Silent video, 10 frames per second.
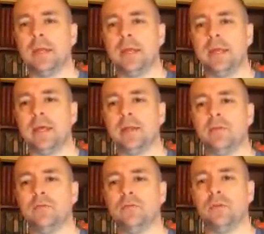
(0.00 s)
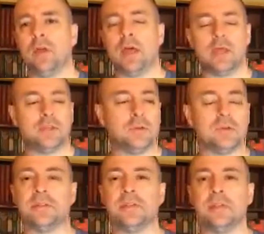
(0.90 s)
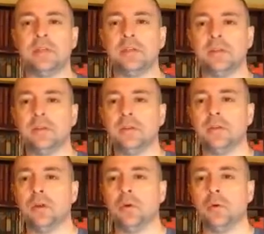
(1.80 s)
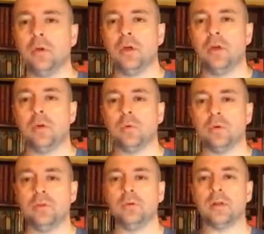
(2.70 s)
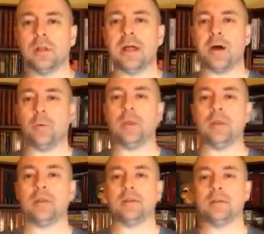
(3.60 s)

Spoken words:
and as you can see, you know, we're doing a lot with it.